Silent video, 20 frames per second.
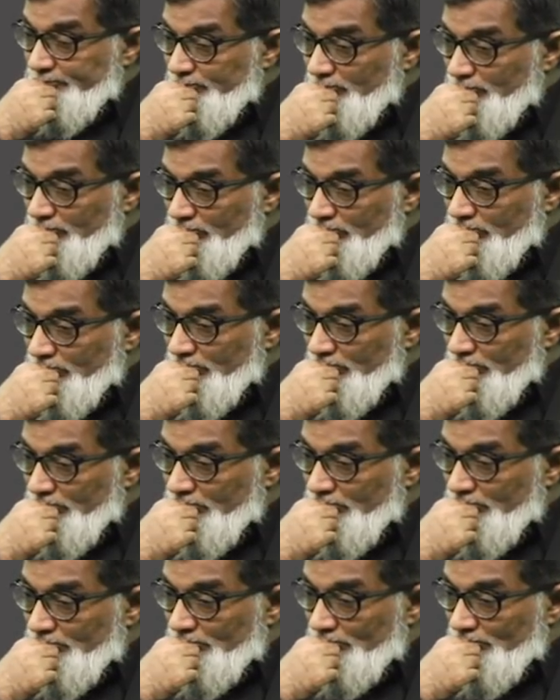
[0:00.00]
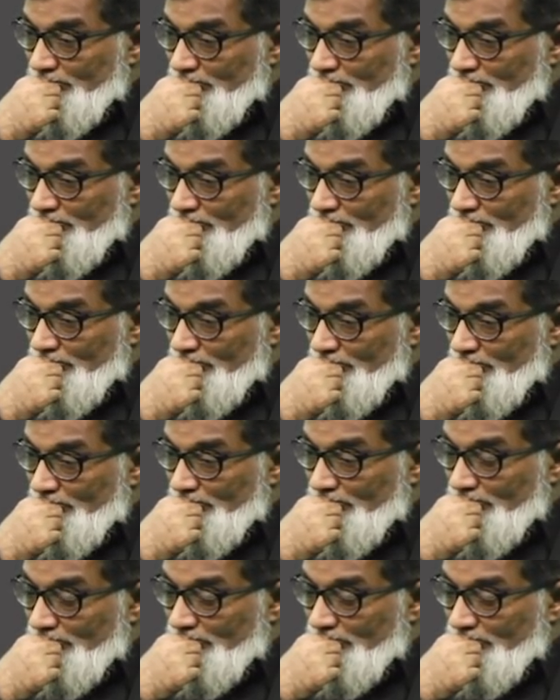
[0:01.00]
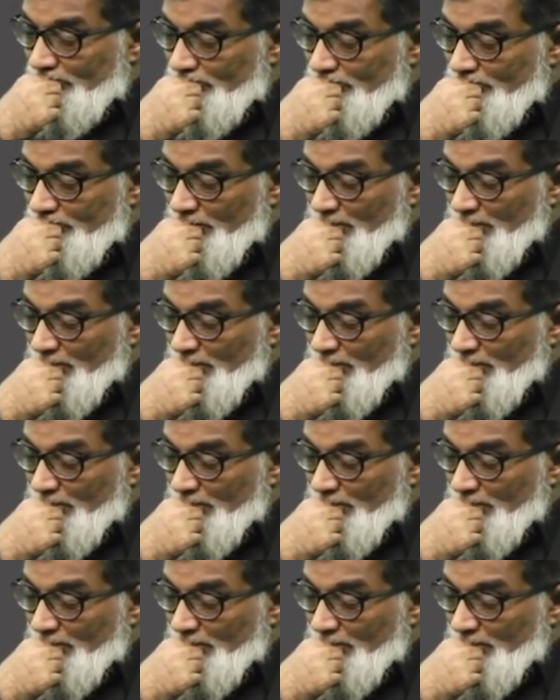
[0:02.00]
(silent)